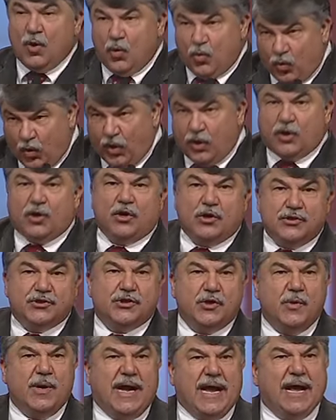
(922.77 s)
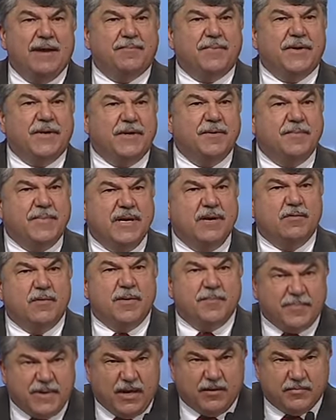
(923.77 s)
workers who happen to be
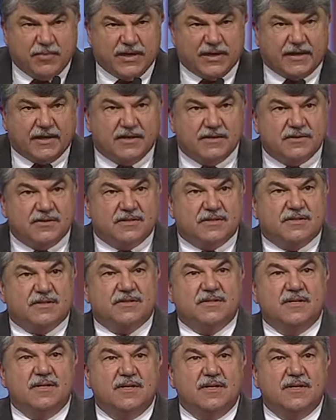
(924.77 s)
Republicans.